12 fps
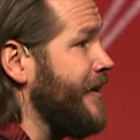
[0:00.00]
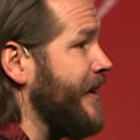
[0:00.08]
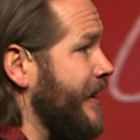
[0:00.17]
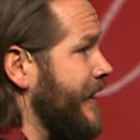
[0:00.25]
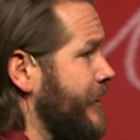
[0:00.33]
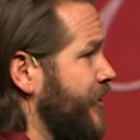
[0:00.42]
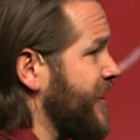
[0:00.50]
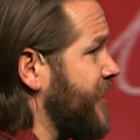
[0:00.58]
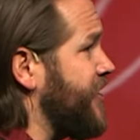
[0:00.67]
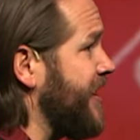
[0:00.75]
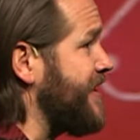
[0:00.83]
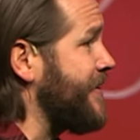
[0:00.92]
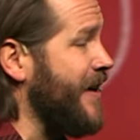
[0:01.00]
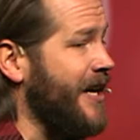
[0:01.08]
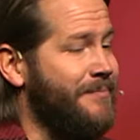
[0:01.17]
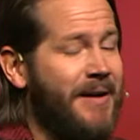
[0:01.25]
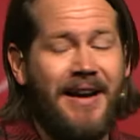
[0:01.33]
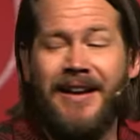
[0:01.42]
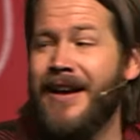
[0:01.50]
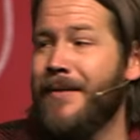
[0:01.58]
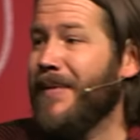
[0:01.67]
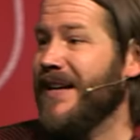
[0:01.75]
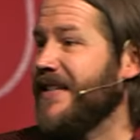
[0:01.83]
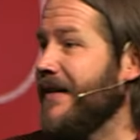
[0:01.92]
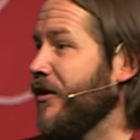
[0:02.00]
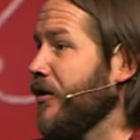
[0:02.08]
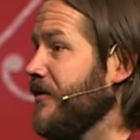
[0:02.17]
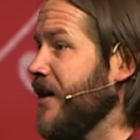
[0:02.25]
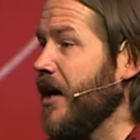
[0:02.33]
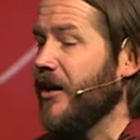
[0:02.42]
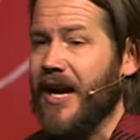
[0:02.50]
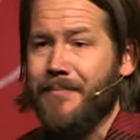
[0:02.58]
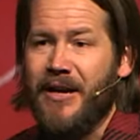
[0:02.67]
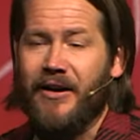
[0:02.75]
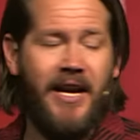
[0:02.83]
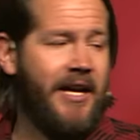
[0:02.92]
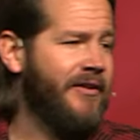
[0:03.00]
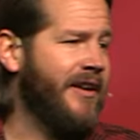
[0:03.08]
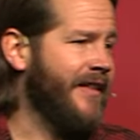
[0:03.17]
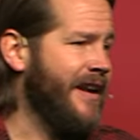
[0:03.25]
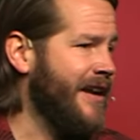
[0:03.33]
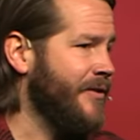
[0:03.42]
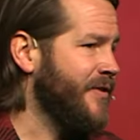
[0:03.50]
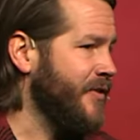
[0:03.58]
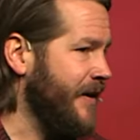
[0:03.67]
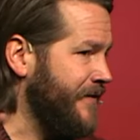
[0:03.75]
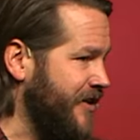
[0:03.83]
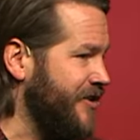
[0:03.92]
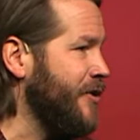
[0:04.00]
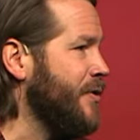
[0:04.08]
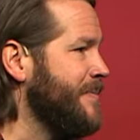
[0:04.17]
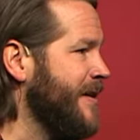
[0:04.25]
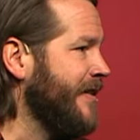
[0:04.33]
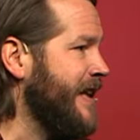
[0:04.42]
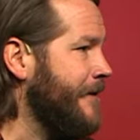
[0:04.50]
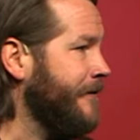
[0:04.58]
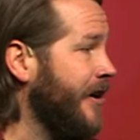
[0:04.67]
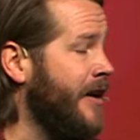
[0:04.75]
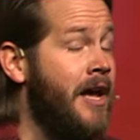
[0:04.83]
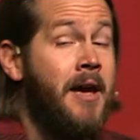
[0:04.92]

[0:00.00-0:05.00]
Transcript: that it, it, looks like chicken scratch. My, my seven year old daughter got better handwriting than I do, so you have to excuse me on that front.